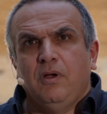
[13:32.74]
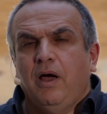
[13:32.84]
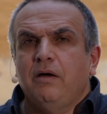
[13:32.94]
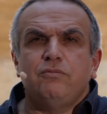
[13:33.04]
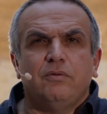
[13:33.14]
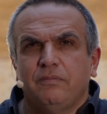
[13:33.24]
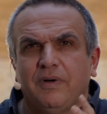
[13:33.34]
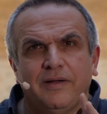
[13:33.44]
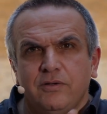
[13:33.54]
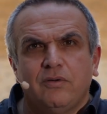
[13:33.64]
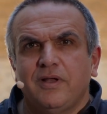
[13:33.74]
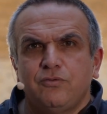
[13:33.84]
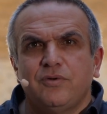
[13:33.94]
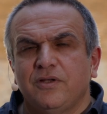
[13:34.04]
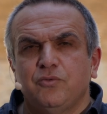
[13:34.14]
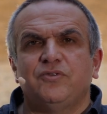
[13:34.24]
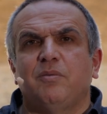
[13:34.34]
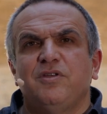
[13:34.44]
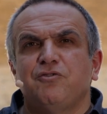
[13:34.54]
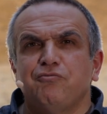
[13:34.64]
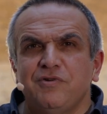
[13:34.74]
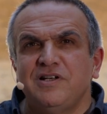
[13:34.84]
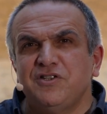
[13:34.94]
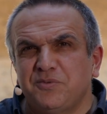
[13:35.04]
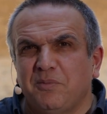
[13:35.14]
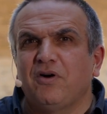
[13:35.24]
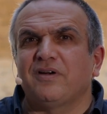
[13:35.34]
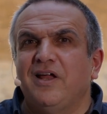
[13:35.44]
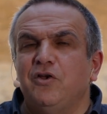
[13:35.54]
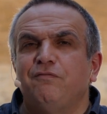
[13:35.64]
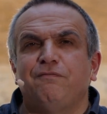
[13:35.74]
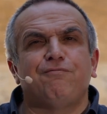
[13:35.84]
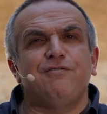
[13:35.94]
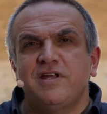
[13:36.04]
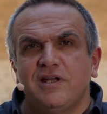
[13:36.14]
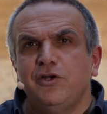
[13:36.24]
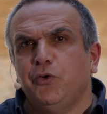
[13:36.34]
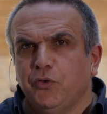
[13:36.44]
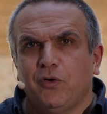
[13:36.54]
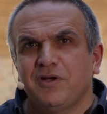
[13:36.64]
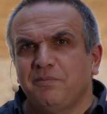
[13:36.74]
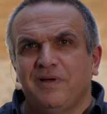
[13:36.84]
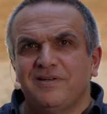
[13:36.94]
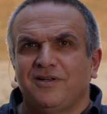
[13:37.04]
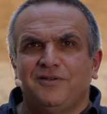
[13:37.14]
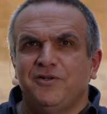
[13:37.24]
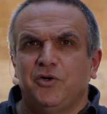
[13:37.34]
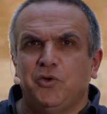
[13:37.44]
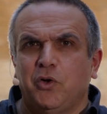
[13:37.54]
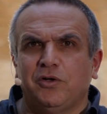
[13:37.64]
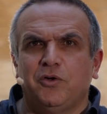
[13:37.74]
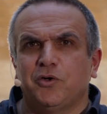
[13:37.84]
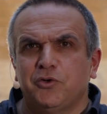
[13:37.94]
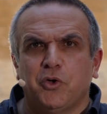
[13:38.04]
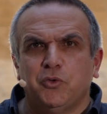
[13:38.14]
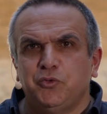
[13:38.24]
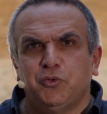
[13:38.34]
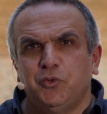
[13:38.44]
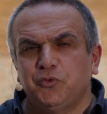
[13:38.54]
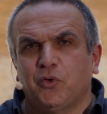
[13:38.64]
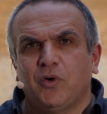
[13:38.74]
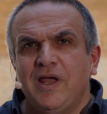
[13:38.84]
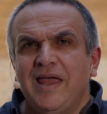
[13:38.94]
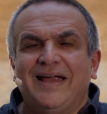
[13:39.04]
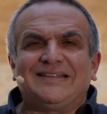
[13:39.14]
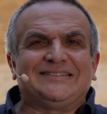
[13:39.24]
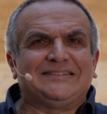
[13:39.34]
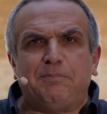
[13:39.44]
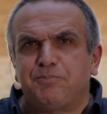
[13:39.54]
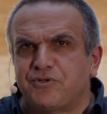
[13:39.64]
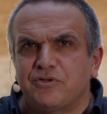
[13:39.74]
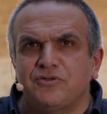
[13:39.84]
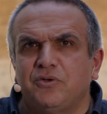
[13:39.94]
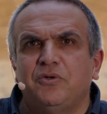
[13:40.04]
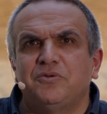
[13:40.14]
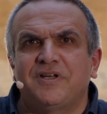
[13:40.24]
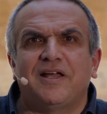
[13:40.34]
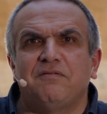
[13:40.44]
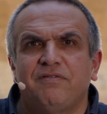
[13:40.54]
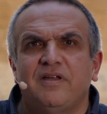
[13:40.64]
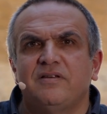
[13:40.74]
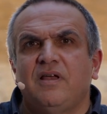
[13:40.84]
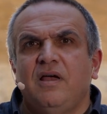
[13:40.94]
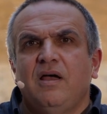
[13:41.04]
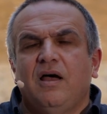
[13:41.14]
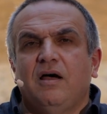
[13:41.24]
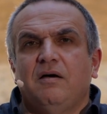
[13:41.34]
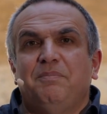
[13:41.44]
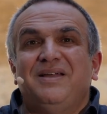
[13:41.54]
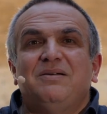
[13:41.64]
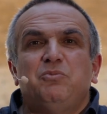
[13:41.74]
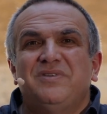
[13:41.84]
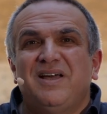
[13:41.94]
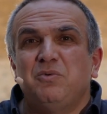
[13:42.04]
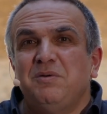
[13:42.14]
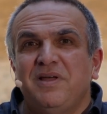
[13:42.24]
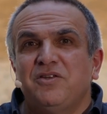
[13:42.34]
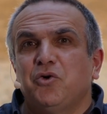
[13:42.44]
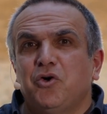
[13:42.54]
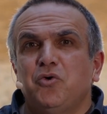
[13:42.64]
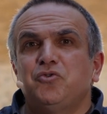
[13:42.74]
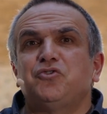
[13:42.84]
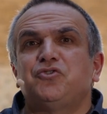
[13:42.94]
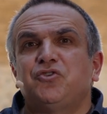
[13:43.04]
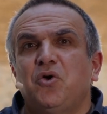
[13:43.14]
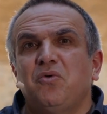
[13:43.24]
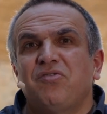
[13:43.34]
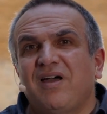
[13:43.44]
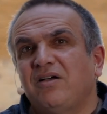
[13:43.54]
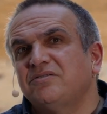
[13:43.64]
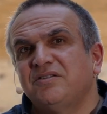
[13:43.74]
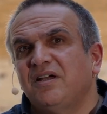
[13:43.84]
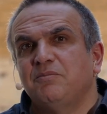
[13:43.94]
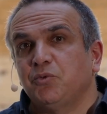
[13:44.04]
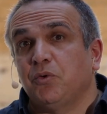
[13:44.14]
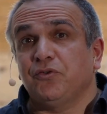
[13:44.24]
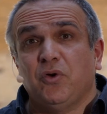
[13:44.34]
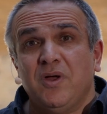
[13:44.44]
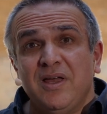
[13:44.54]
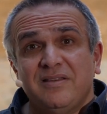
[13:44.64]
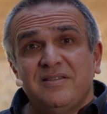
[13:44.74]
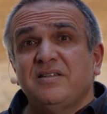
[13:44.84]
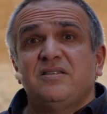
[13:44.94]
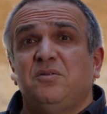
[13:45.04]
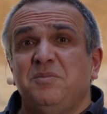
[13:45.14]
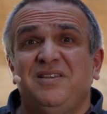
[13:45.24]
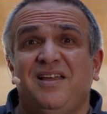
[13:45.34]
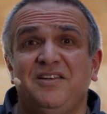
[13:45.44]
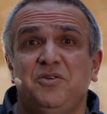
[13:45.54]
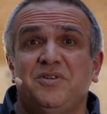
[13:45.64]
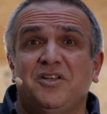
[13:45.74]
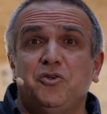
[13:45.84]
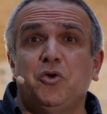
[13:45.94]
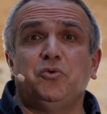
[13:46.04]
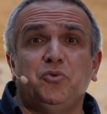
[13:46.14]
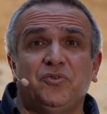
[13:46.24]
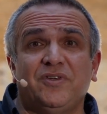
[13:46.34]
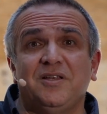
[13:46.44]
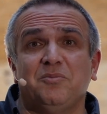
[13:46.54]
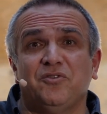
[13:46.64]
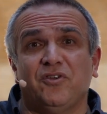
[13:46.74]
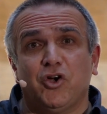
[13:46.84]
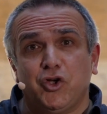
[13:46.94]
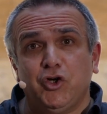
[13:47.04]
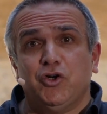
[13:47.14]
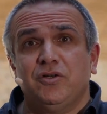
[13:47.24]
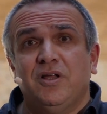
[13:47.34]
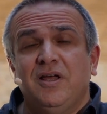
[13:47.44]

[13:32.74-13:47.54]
I know that you can do something really smart and freakingly annoying based on non-local go-tos or exceptions or those kind of things, but that will make your code so 1,000 times worse. So this is not me telling you that go-to statements are good.